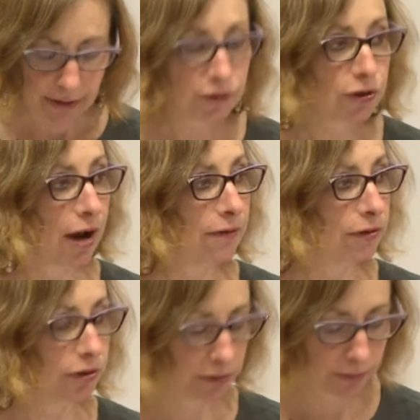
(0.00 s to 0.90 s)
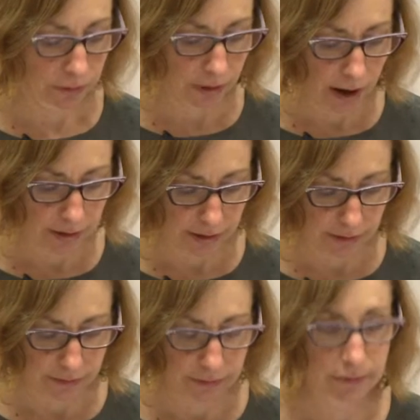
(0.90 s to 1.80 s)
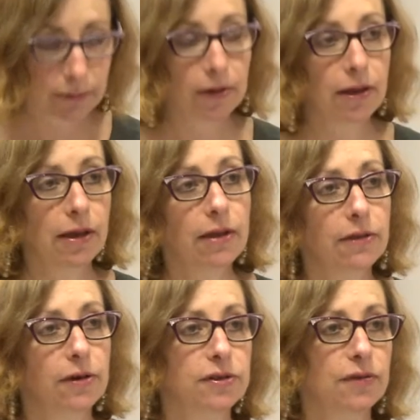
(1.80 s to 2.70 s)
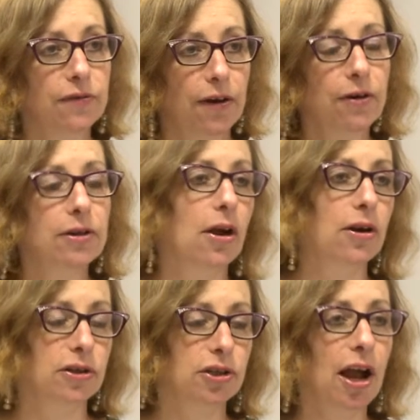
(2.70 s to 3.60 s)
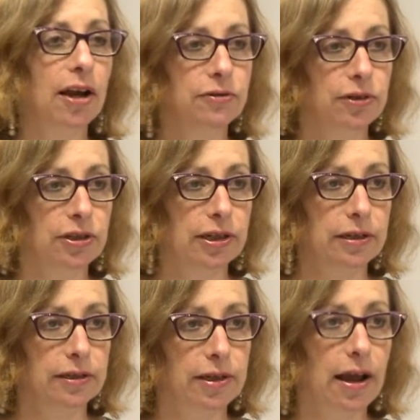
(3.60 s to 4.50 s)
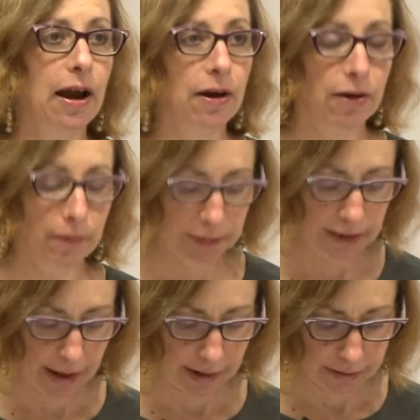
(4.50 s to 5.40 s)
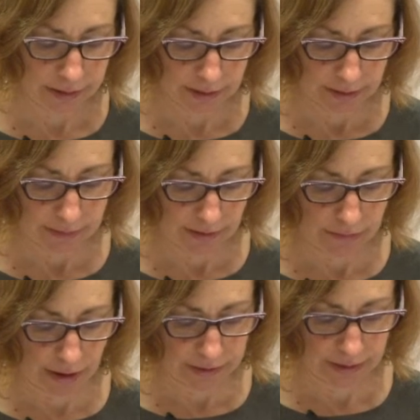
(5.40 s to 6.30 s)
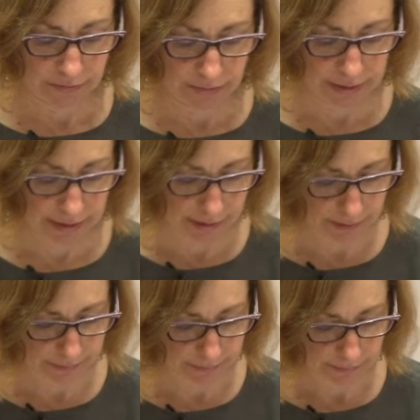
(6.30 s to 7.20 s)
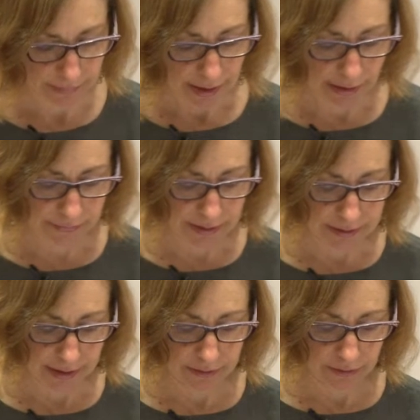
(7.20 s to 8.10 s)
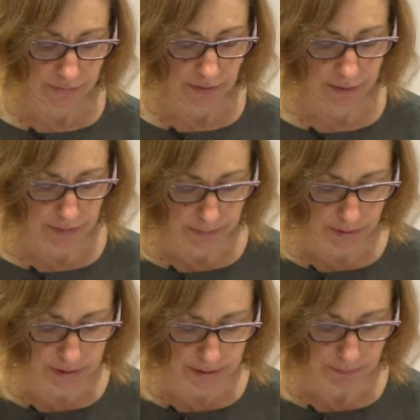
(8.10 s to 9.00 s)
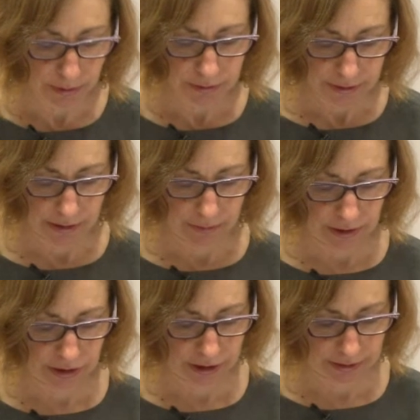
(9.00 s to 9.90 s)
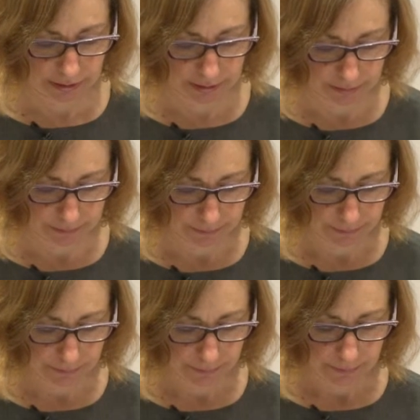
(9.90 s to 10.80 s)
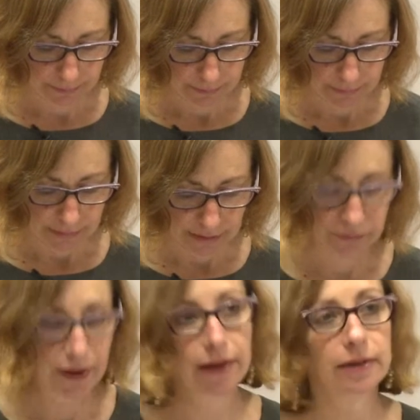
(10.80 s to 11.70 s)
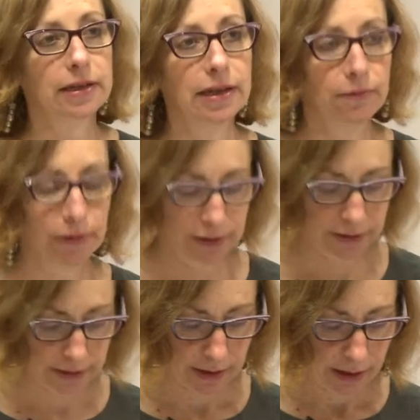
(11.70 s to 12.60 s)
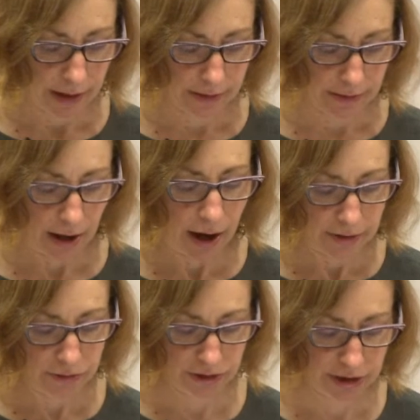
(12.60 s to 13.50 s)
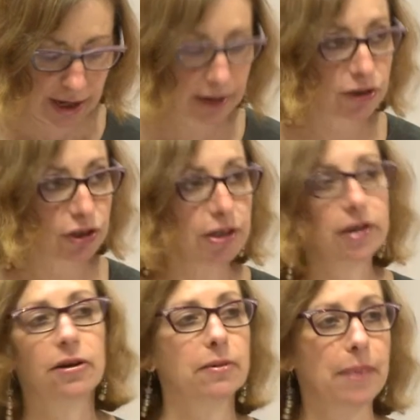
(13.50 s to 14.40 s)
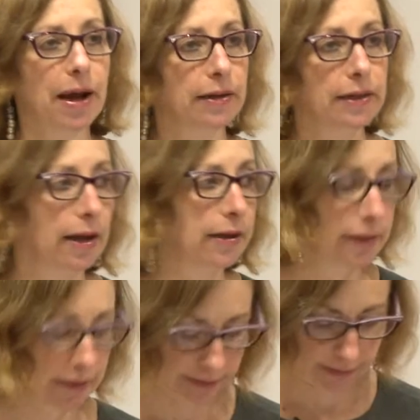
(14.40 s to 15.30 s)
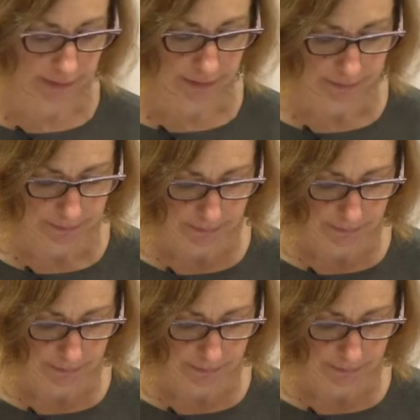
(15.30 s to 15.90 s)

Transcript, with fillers: They have traveled to Morocco. There's a very large hydrogen Sahara plant they've gone to visit, and they send their father birth- birthday wishes. In fact, he was a hydrogen engineer back in Iceland.